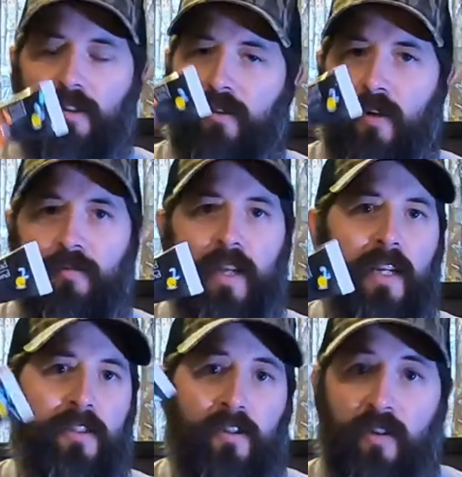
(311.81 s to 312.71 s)
so don't think
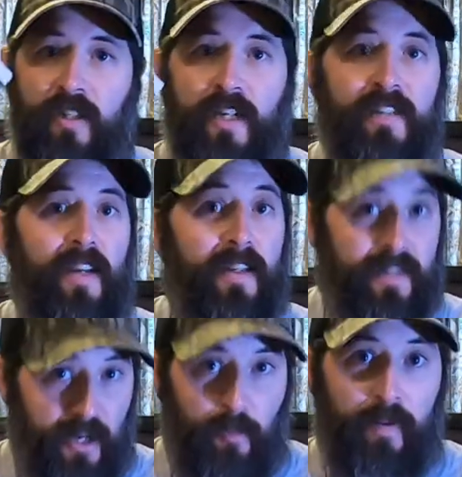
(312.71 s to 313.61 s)
it's going to taste like
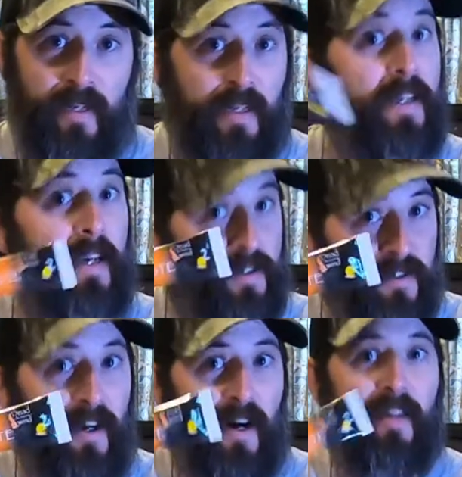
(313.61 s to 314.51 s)
deer pee. It's
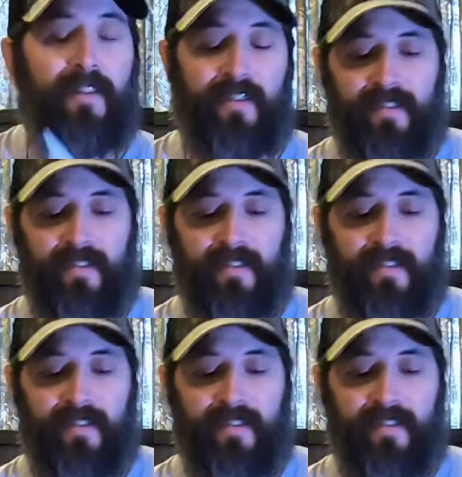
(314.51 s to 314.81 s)
not.